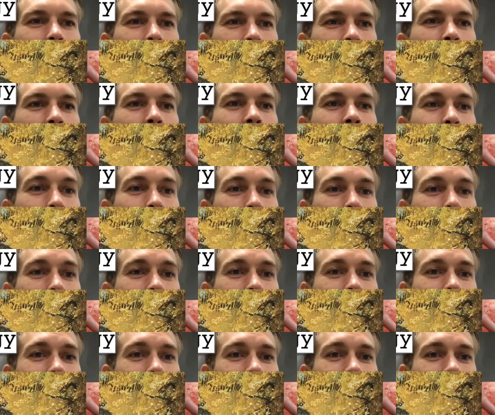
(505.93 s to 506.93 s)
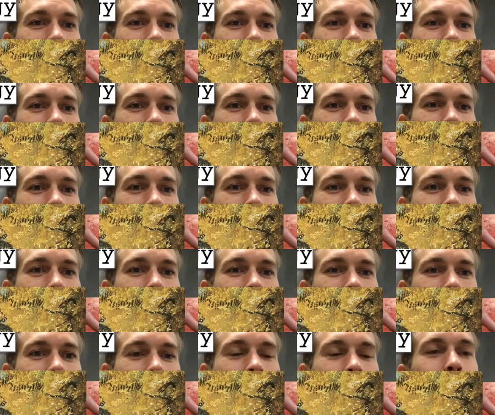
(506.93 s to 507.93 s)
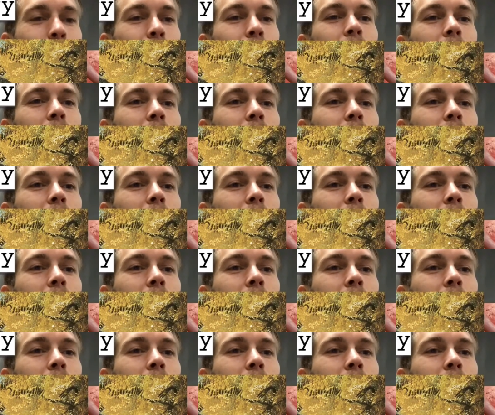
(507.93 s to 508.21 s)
Cave paint. Give us